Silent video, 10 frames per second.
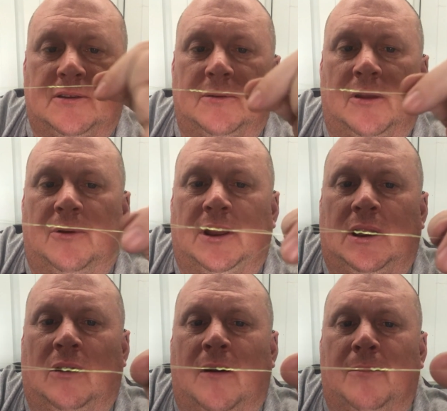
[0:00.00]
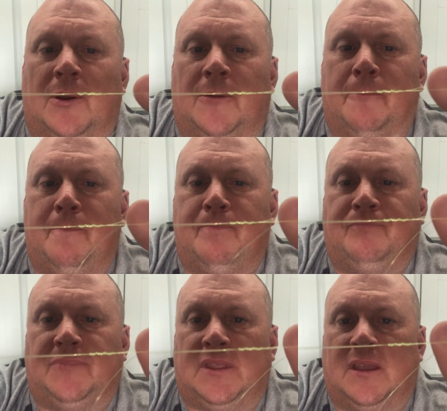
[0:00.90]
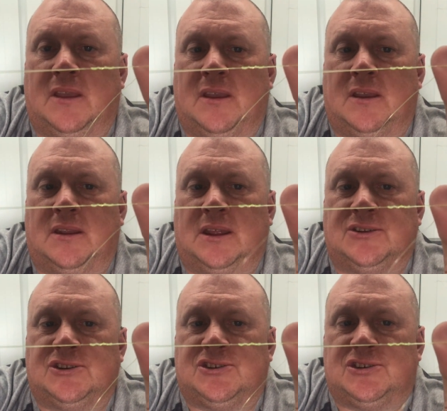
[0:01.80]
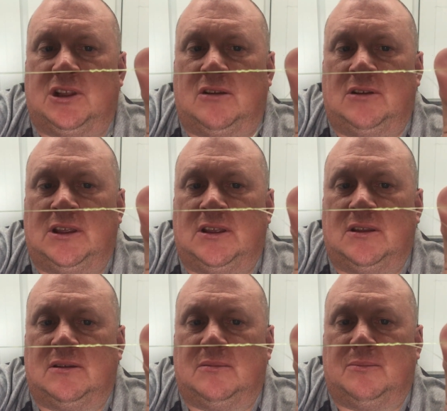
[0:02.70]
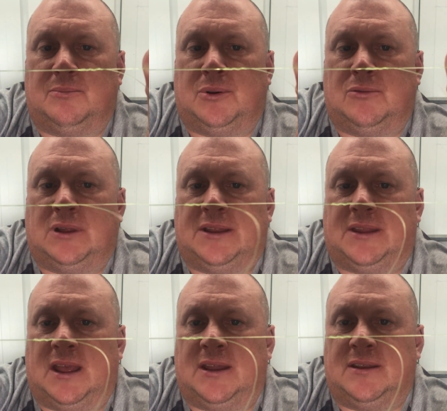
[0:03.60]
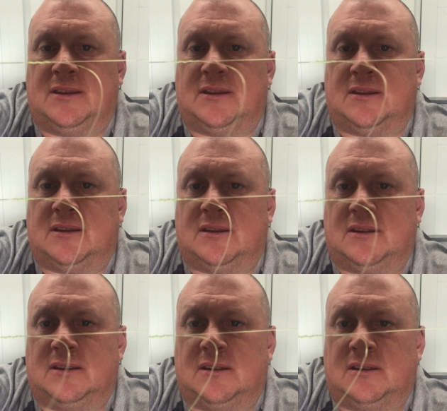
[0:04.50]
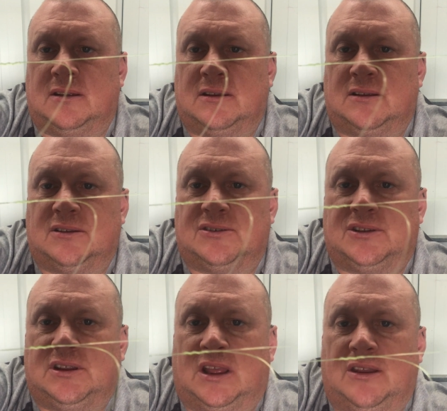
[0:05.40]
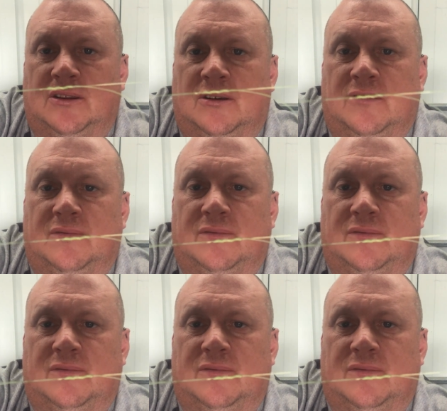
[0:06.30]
You don't want any line burn. And then just slowly pull that down. See that knot